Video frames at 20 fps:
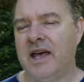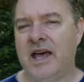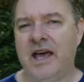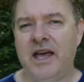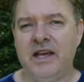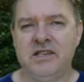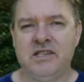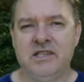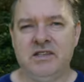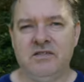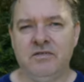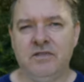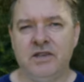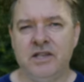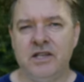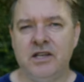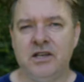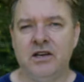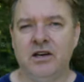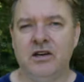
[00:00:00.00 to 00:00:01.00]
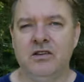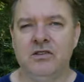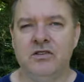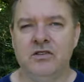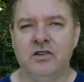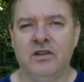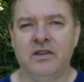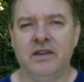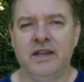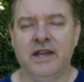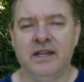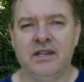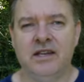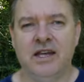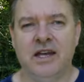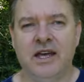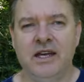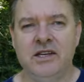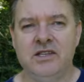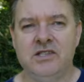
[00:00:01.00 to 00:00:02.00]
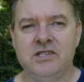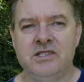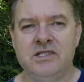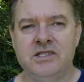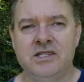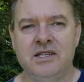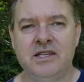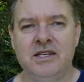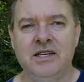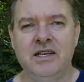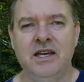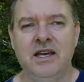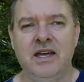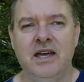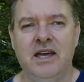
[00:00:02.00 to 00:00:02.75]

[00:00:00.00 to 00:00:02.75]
80 videos on that agency,